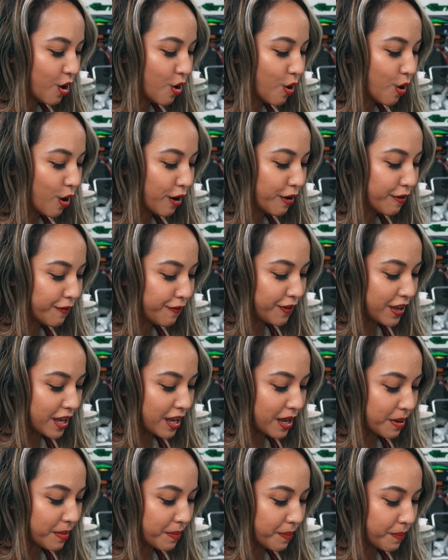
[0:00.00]
or
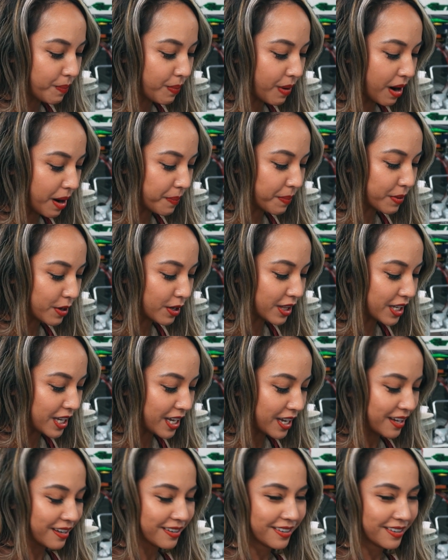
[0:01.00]
fit properly.